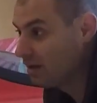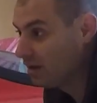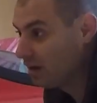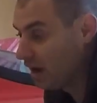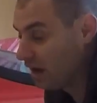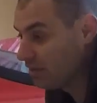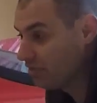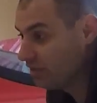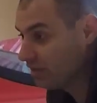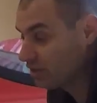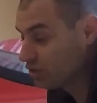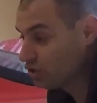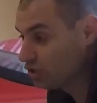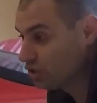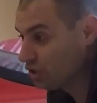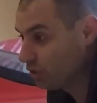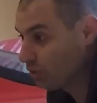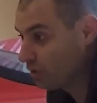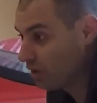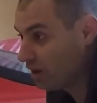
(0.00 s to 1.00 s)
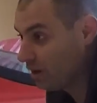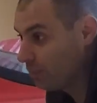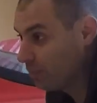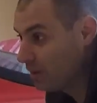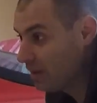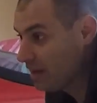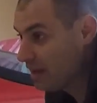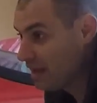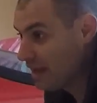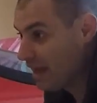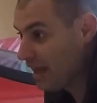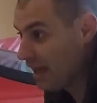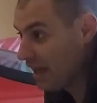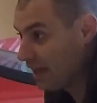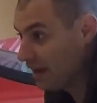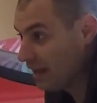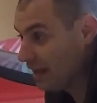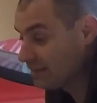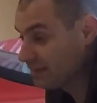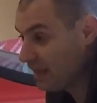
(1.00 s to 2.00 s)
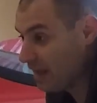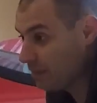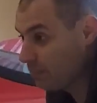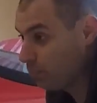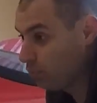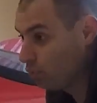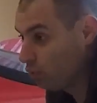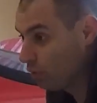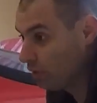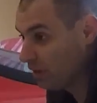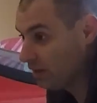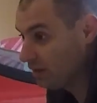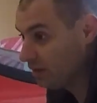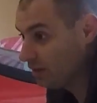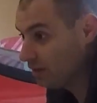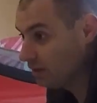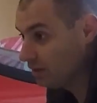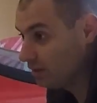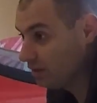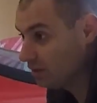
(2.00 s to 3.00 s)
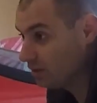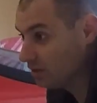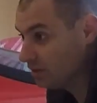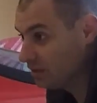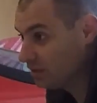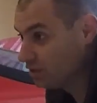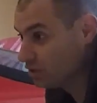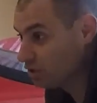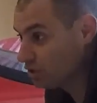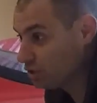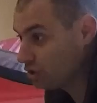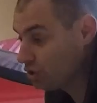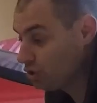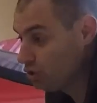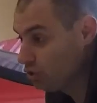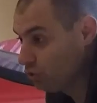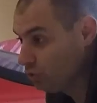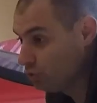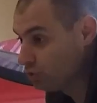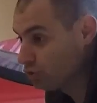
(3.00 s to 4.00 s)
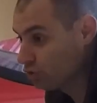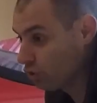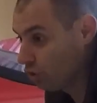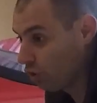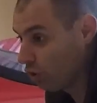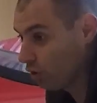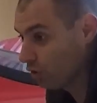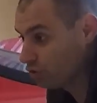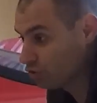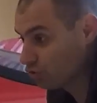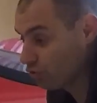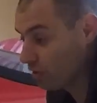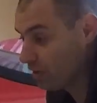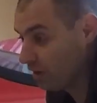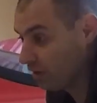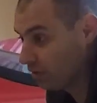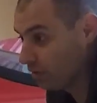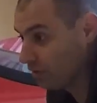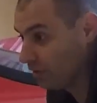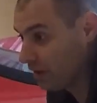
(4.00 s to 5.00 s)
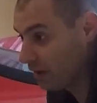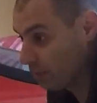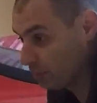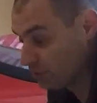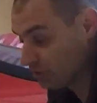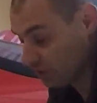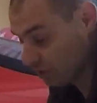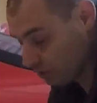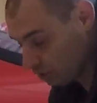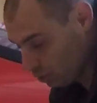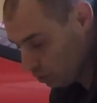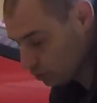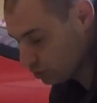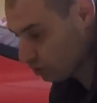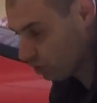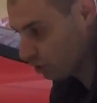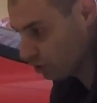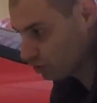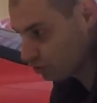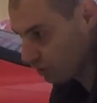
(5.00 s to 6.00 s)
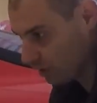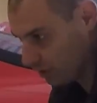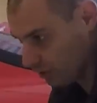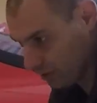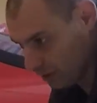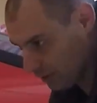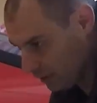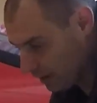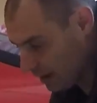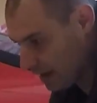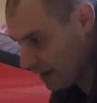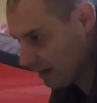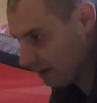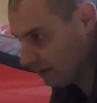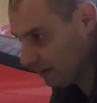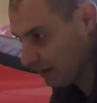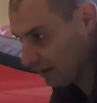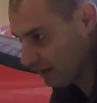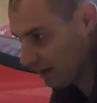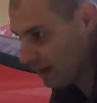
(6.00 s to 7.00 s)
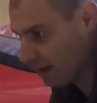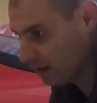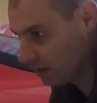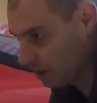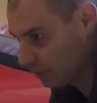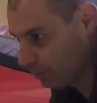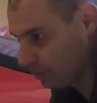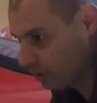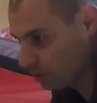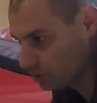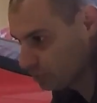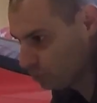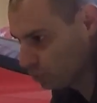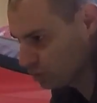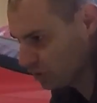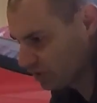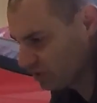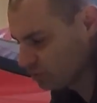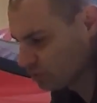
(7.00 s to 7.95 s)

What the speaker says: I think it showed up. And at that point, there's this huge car trailer there. It was an enclosed car trailer. You know, it had a couple other sports. I think it